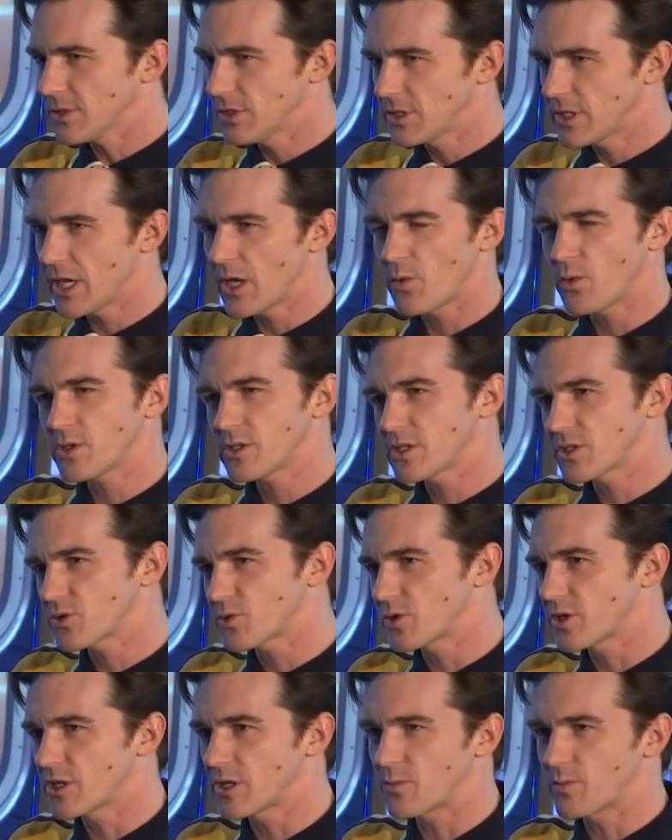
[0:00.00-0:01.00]
okay, what's this
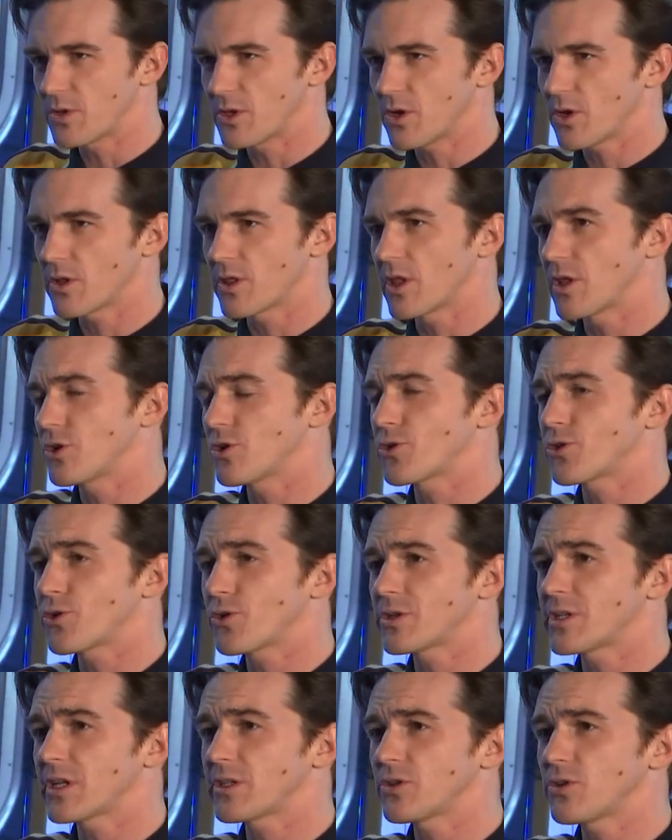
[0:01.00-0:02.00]
one gonna be? And then your
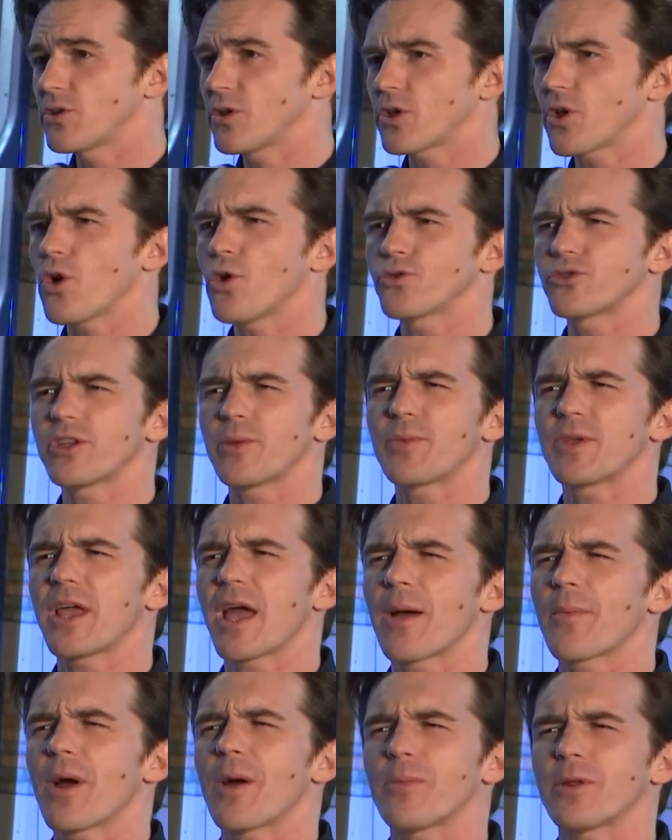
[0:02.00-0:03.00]
third tattoo, you're like, oh, something
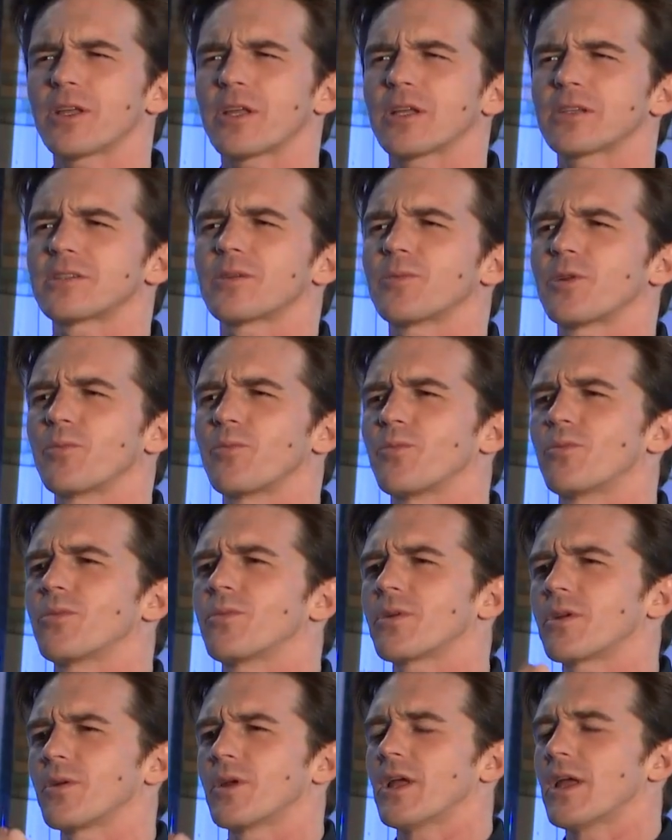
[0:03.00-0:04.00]
happened. I'm gonna get something.
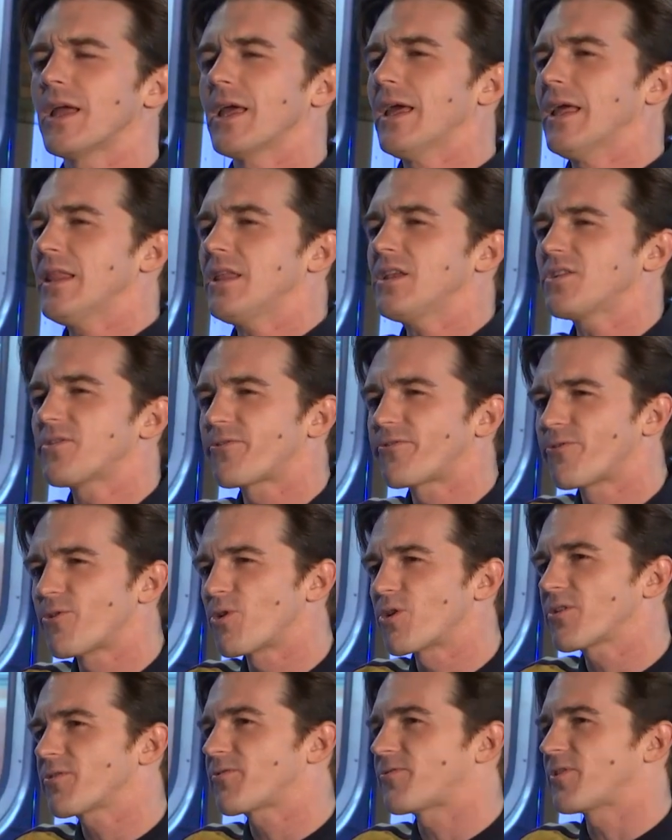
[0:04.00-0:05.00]
Then your
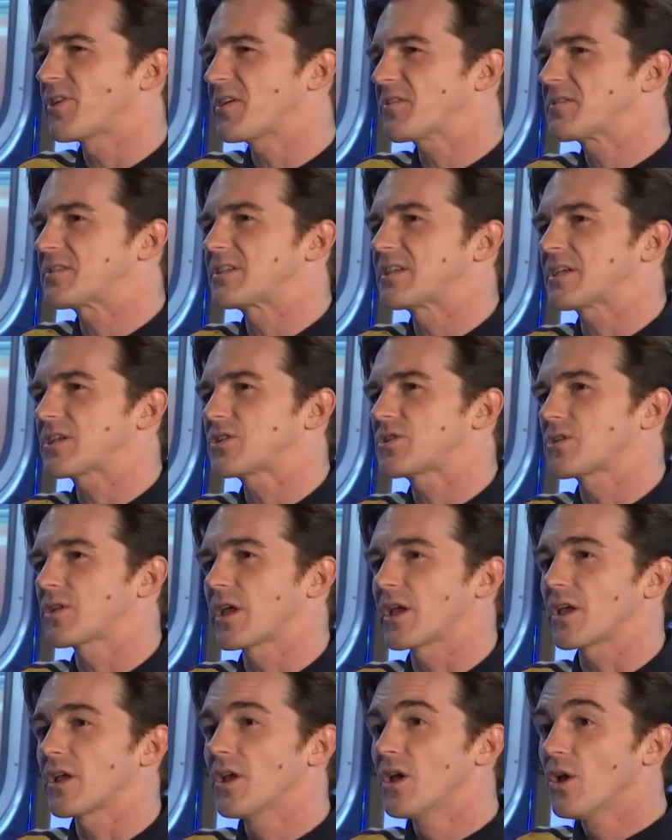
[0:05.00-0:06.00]
fourth, fifth, sixth, you're
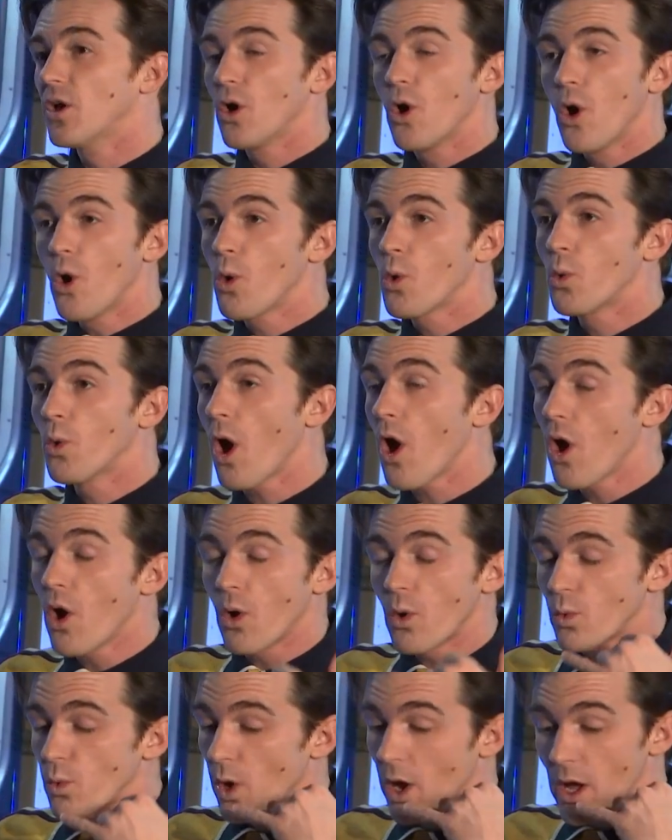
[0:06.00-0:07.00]
like,
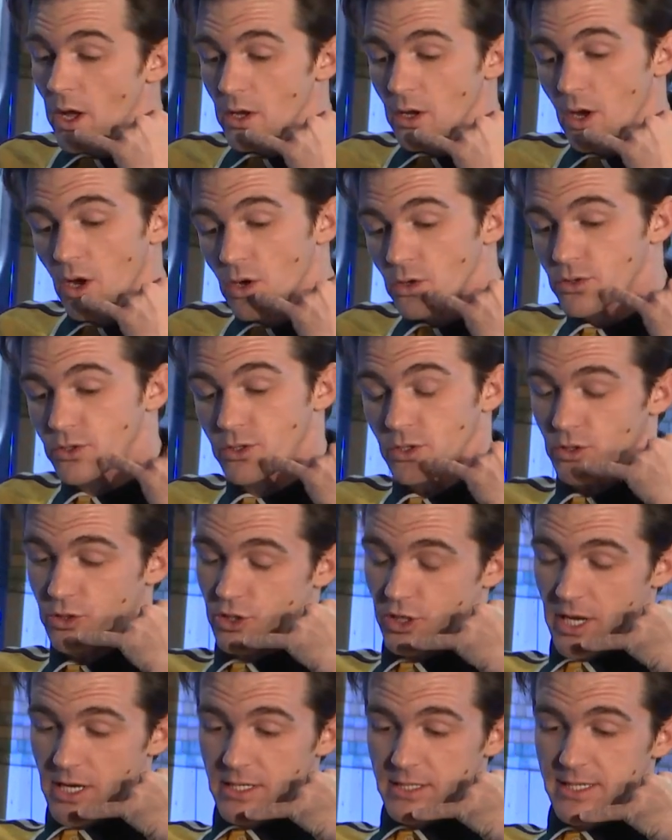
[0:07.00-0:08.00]
Oh, what? Oh, dude,
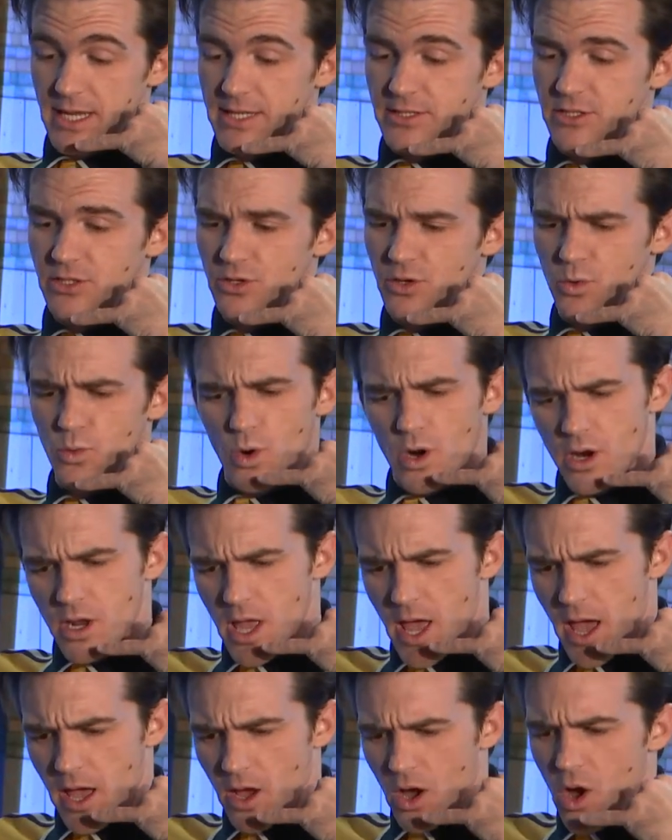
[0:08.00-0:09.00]
you're getting a tattoo? Where are you
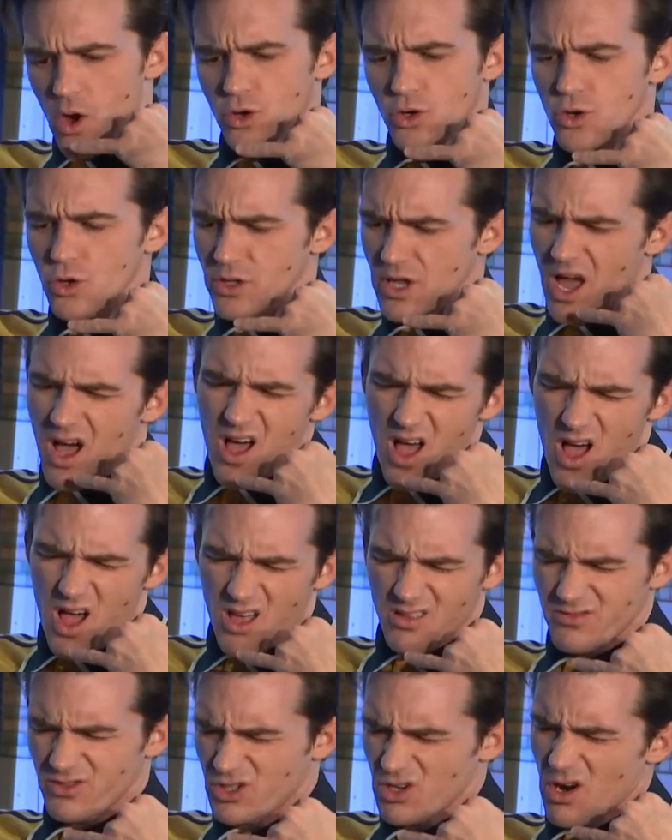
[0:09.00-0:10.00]
at? Oh, cool. Yeah,
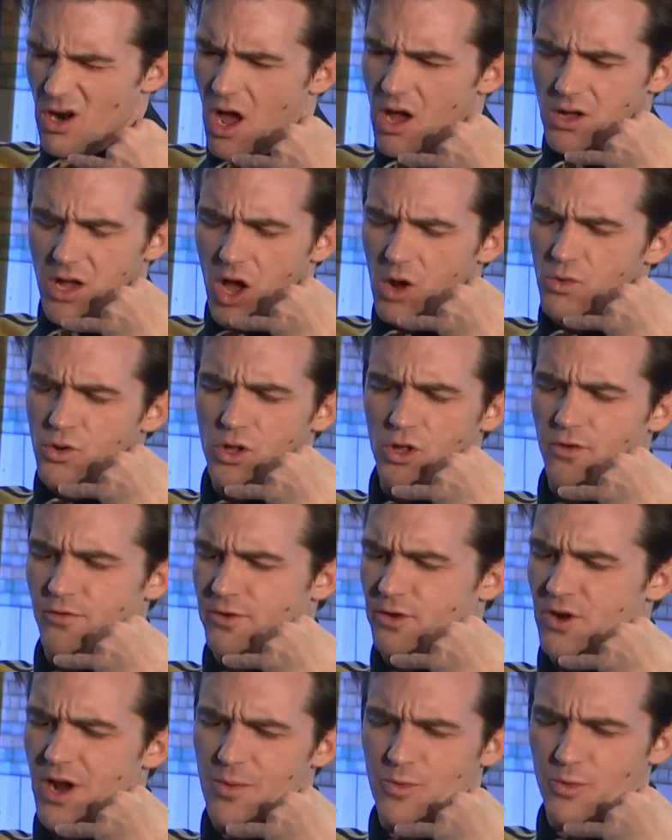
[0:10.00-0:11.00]
sure. I'll roll over
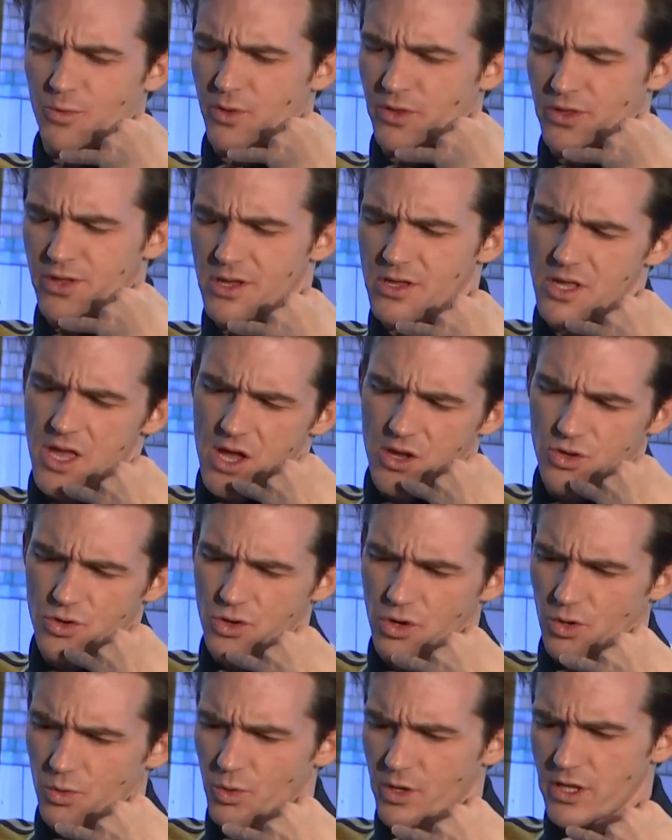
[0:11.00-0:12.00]
and grab one with you. Yeah,
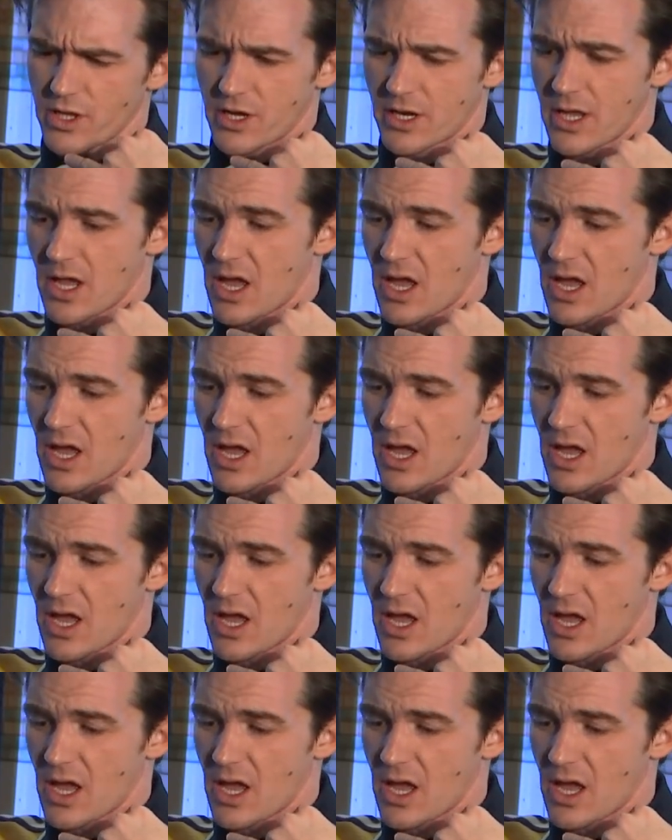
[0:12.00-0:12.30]
cool. What are you gonna